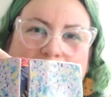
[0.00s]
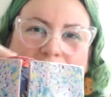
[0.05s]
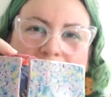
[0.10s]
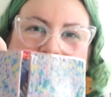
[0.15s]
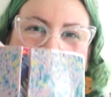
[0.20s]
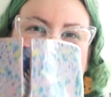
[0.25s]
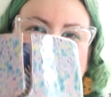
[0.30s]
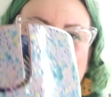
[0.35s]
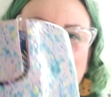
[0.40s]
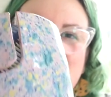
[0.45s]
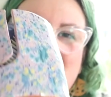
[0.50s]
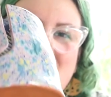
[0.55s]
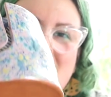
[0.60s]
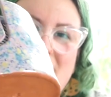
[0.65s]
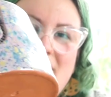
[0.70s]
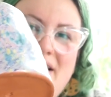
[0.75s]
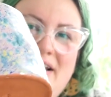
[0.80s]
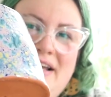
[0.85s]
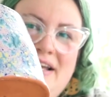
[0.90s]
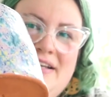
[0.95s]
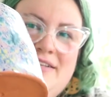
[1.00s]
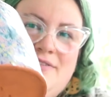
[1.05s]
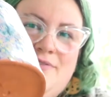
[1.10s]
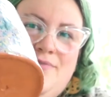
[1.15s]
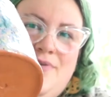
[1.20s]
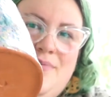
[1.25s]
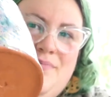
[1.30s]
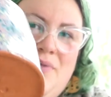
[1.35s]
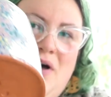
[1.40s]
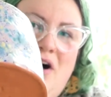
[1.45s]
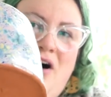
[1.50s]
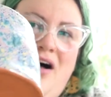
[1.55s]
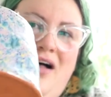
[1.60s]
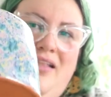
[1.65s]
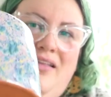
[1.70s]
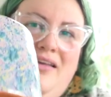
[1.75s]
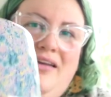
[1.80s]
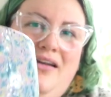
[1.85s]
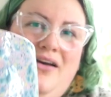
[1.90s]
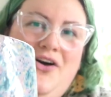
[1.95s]
ball in is from the
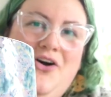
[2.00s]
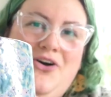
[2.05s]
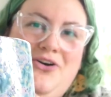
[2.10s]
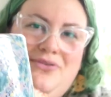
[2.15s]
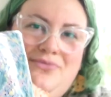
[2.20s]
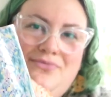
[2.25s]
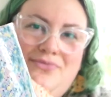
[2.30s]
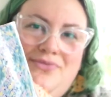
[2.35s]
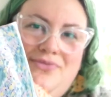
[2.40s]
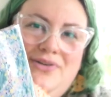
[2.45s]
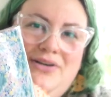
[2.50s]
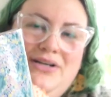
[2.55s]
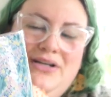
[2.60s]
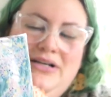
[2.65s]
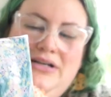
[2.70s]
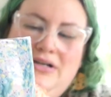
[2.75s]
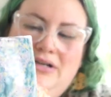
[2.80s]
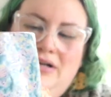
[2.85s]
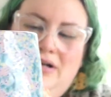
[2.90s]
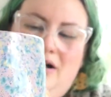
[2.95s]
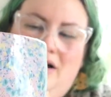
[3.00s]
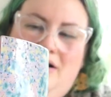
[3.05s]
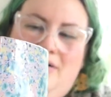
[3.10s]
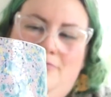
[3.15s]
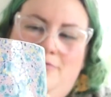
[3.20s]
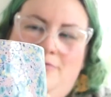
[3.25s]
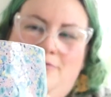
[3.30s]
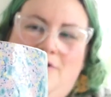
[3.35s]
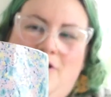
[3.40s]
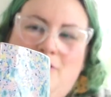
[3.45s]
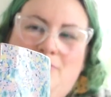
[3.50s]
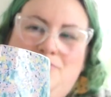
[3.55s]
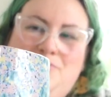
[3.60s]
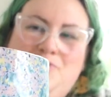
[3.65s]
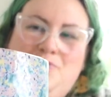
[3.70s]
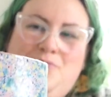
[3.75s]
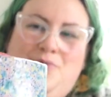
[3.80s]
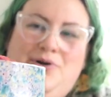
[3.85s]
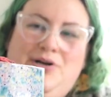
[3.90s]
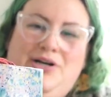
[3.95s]
Holland Hoof farm
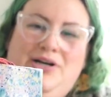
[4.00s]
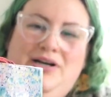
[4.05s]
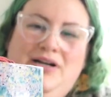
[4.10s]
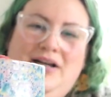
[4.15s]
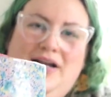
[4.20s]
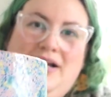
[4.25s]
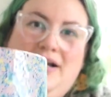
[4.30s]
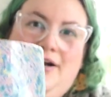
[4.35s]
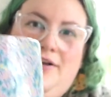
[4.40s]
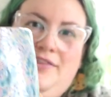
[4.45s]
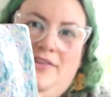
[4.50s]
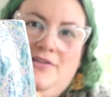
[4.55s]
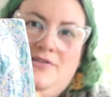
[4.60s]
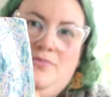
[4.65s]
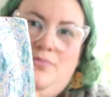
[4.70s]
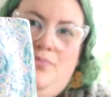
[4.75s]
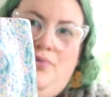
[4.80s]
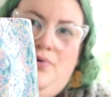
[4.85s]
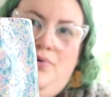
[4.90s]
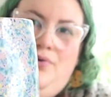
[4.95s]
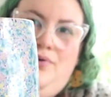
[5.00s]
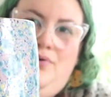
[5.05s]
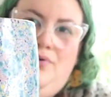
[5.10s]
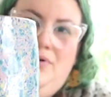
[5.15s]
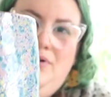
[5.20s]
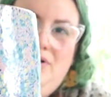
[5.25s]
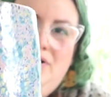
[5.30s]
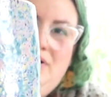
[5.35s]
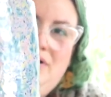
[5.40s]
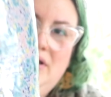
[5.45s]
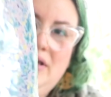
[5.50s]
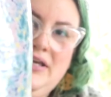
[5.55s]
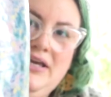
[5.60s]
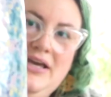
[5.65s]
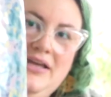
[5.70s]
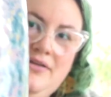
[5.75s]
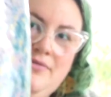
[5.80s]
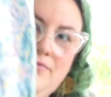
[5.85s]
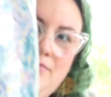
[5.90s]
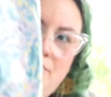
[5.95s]
store. I got this bowl
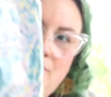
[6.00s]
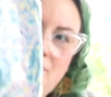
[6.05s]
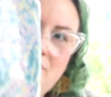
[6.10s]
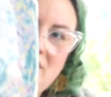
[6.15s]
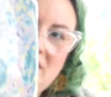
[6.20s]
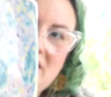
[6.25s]
at Vogue